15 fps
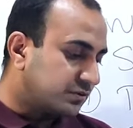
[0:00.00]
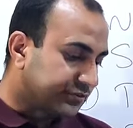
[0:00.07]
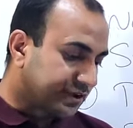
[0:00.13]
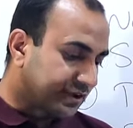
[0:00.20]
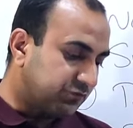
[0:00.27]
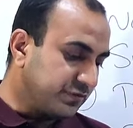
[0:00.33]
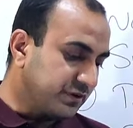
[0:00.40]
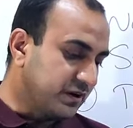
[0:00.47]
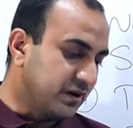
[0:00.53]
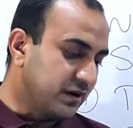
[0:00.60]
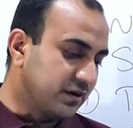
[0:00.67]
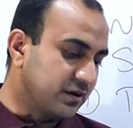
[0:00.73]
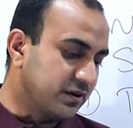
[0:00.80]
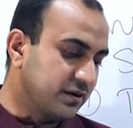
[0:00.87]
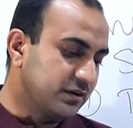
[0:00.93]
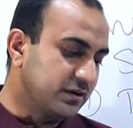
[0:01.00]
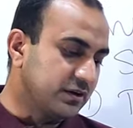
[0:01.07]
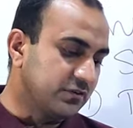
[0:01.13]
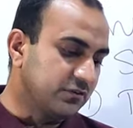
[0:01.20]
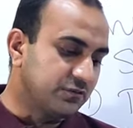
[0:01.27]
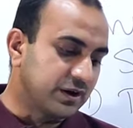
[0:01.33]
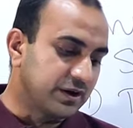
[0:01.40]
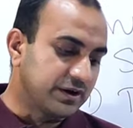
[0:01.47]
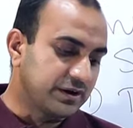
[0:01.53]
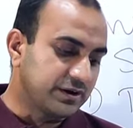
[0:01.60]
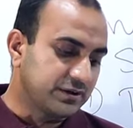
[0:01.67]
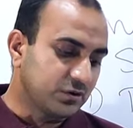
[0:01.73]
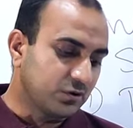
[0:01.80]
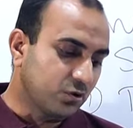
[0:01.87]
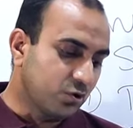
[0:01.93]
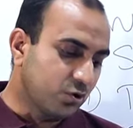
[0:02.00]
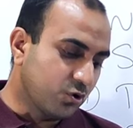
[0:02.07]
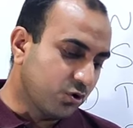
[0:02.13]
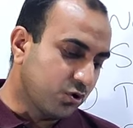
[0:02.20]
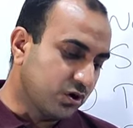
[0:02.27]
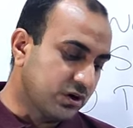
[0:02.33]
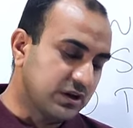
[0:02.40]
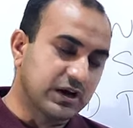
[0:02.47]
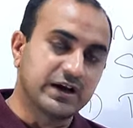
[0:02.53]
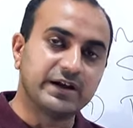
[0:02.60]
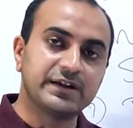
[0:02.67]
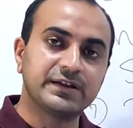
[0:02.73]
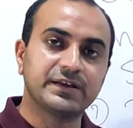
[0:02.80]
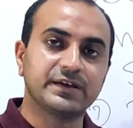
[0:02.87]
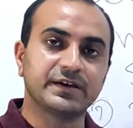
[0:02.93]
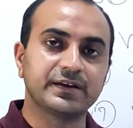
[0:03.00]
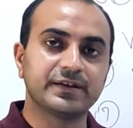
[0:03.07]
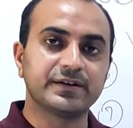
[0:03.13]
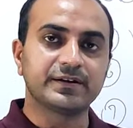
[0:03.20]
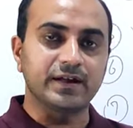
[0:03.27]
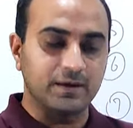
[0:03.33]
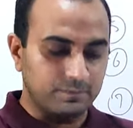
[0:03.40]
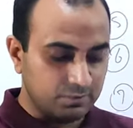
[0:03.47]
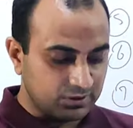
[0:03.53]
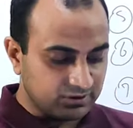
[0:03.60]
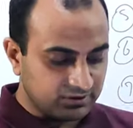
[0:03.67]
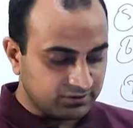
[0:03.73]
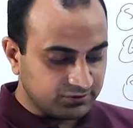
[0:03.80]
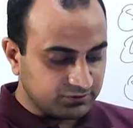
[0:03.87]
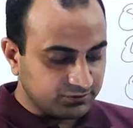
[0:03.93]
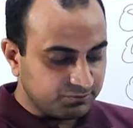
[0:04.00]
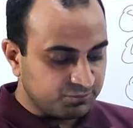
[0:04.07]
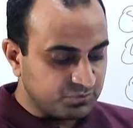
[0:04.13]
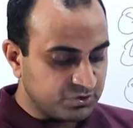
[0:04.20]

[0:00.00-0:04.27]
Scuffing occur in white or light color tablets.